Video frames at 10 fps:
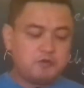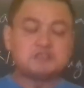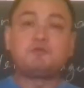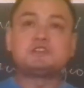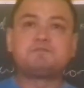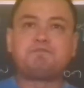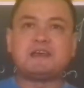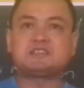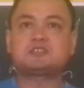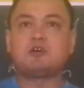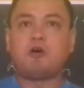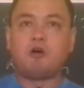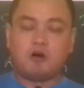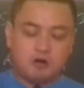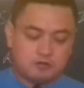which was based
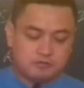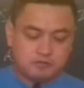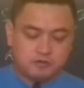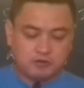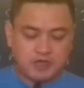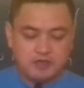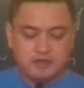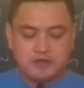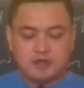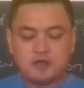on, okay,